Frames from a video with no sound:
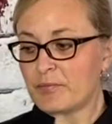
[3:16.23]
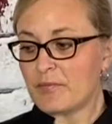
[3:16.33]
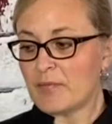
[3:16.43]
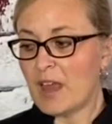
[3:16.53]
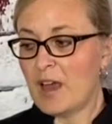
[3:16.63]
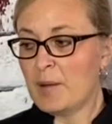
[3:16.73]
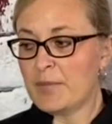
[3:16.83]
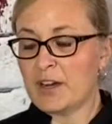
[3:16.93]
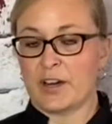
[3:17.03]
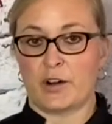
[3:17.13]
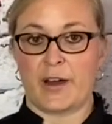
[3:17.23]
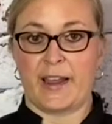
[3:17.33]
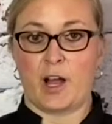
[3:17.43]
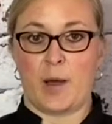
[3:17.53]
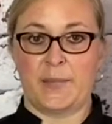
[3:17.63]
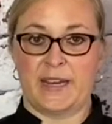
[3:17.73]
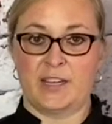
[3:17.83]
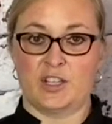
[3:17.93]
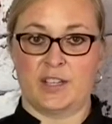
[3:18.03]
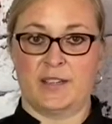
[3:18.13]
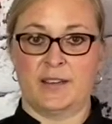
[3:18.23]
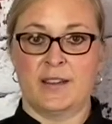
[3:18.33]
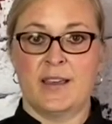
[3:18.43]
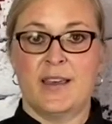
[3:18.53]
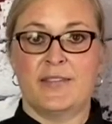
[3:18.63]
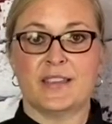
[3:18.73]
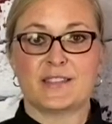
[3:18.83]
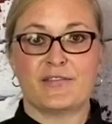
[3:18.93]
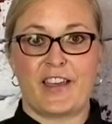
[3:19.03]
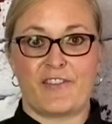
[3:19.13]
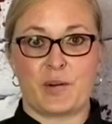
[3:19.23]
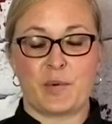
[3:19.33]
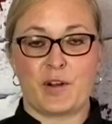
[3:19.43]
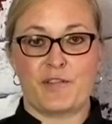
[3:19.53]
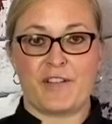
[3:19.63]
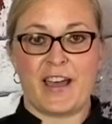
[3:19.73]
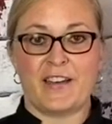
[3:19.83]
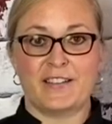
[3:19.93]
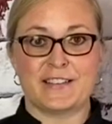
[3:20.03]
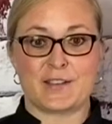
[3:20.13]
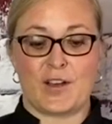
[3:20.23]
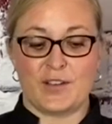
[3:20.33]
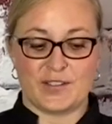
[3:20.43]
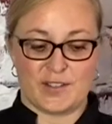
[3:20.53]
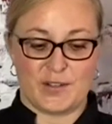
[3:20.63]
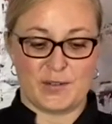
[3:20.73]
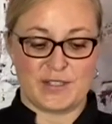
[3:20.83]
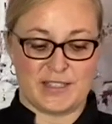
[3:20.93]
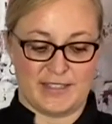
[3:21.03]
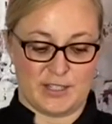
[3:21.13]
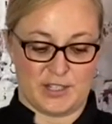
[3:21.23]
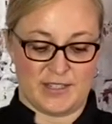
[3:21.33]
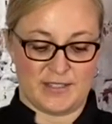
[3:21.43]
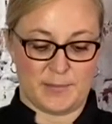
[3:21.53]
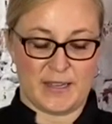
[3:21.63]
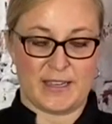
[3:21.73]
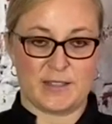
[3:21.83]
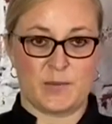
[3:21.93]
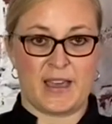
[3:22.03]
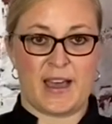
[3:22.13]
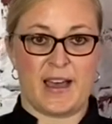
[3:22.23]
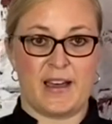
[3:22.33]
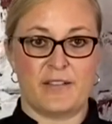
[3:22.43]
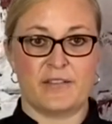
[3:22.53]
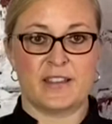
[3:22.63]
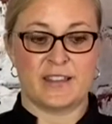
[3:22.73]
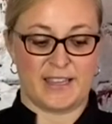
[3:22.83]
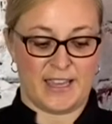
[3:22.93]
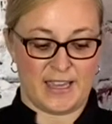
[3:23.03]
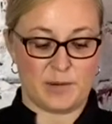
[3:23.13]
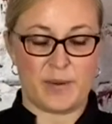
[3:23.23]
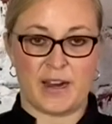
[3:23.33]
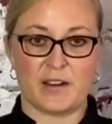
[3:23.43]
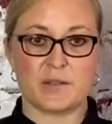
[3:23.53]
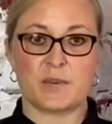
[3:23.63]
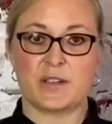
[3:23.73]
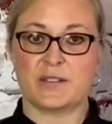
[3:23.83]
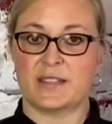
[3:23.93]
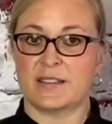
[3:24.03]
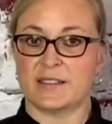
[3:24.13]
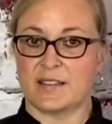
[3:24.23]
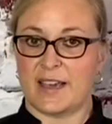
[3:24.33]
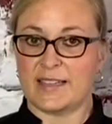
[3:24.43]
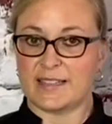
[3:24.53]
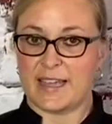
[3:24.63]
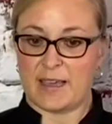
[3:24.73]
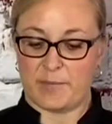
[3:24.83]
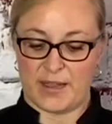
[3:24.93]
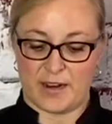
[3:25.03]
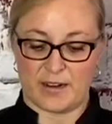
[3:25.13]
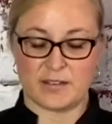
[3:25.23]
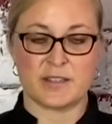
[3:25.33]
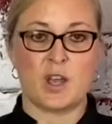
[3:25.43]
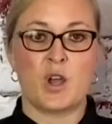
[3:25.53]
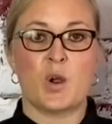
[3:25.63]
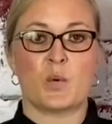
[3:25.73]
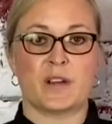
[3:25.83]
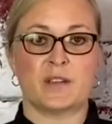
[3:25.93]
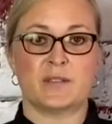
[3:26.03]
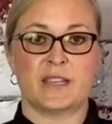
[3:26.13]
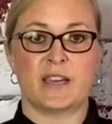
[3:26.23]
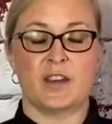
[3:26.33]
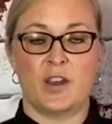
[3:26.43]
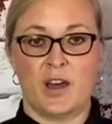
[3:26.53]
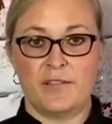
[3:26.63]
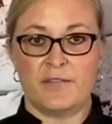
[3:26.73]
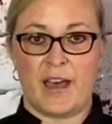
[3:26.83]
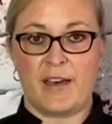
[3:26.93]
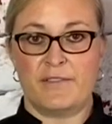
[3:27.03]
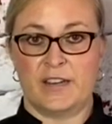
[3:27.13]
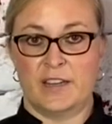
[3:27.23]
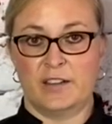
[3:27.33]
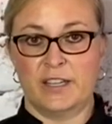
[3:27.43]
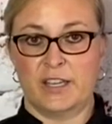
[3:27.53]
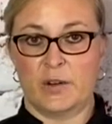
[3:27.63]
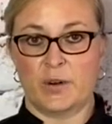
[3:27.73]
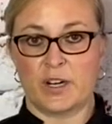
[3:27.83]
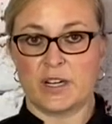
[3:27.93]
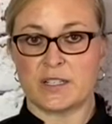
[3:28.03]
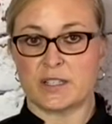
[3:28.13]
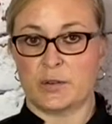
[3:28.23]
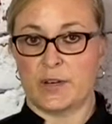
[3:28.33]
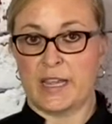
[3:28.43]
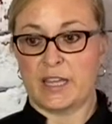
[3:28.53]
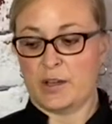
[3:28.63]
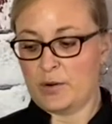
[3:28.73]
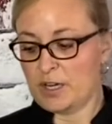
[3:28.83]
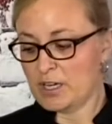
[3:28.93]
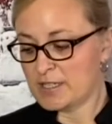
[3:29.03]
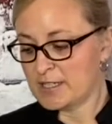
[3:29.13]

they're a great combination. This flavor profile is also delicious because we have the canned pears. We're using the sliced canned pears. We're using a non-fat vanilla yogurt, Greek yogurt,